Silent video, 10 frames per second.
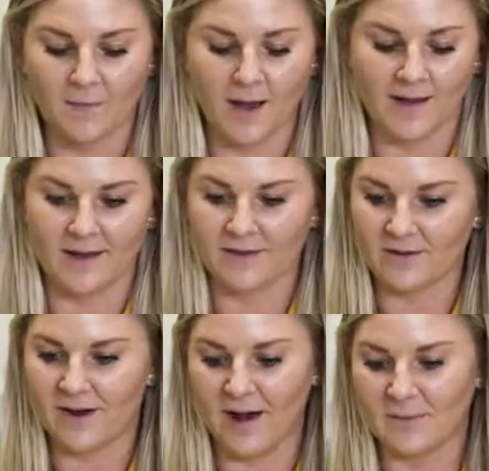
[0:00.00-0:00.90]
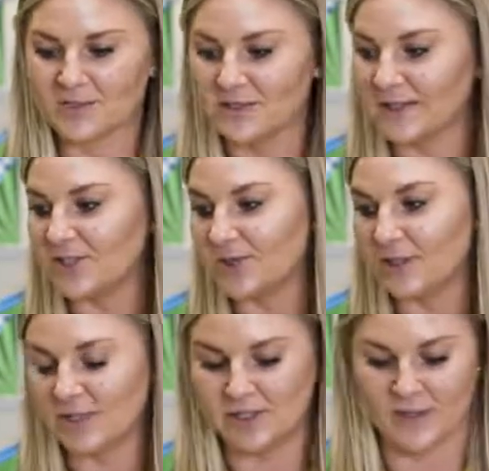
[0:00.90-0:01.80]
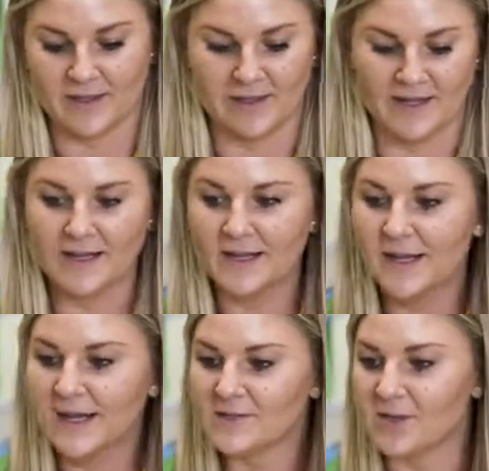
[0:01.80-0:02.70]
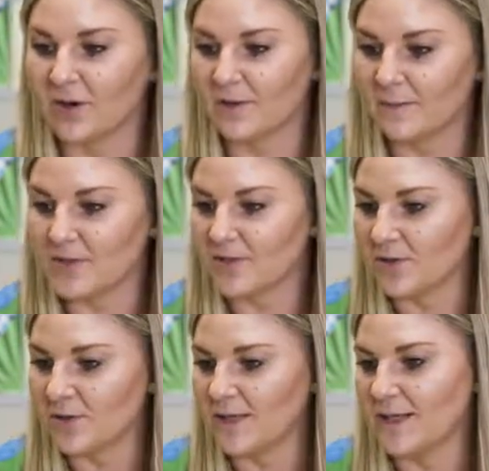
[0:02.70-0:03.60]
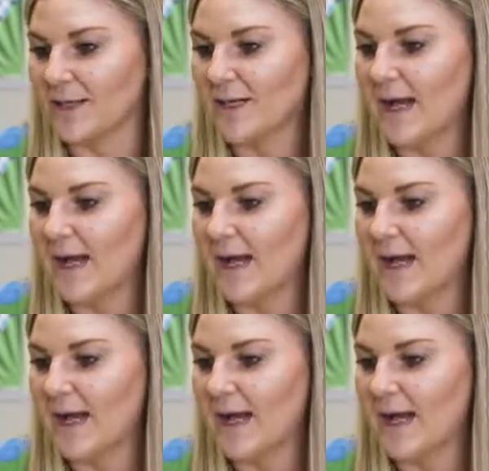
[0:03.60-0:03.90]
another option that you can do with it, so let me show you here.